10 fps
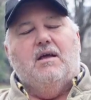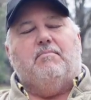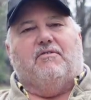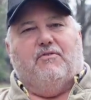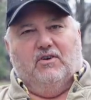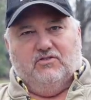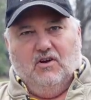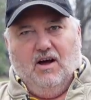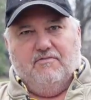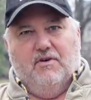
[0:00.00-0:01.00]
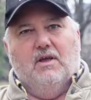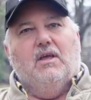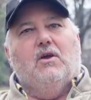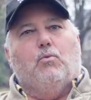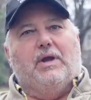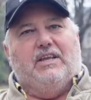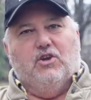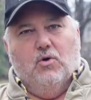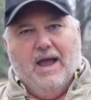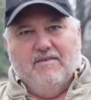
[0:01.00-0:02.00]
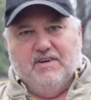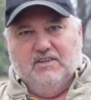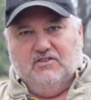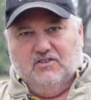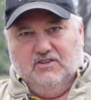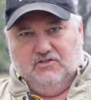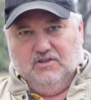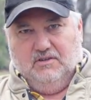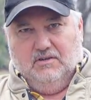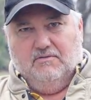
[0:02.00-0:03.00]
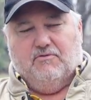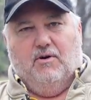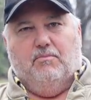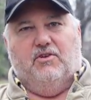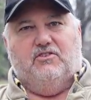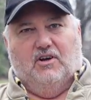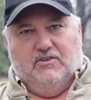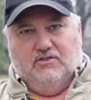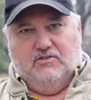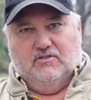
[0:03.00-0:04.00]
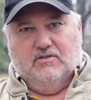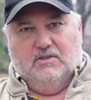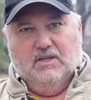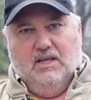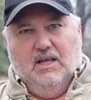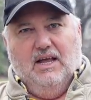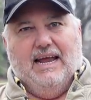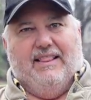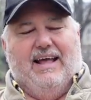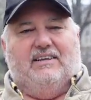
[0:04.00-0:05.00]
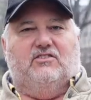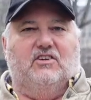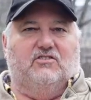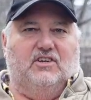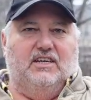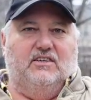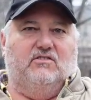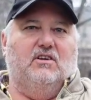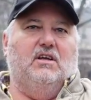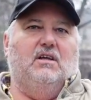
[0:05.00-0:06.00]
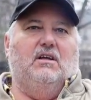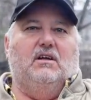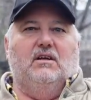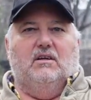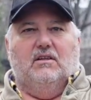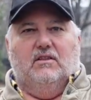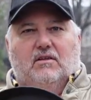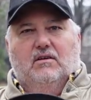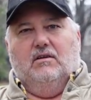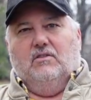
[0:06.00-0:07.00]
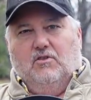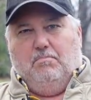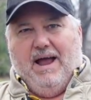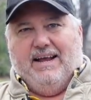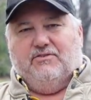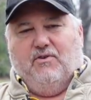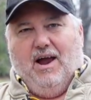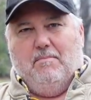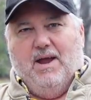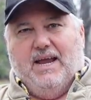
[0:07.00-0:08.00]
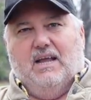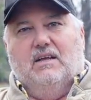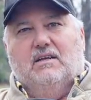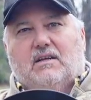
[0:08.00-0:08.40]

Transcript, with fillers: But first off, we do have a decision from the judges. And that decision is the Banks Fry Bake,